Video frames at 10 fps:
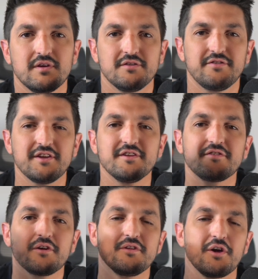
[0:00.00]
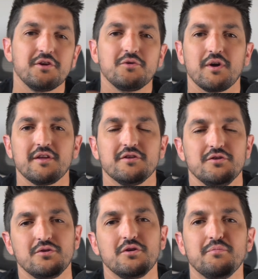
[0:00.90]
10 years ago, the only way that
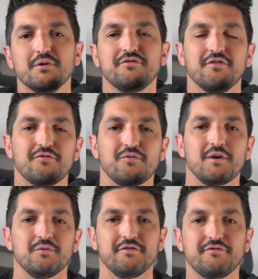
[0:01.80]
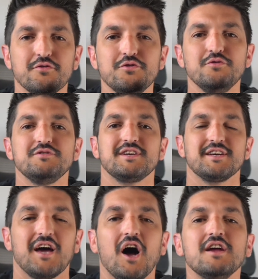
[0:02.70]
you could build software was through using
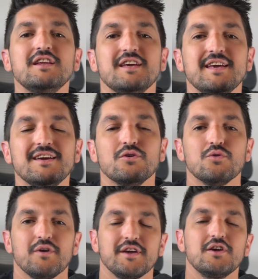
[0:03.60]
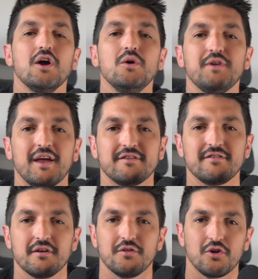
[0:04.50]
an IDE or a code
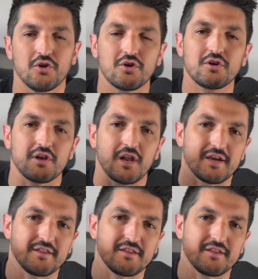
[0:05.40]
editor that looked like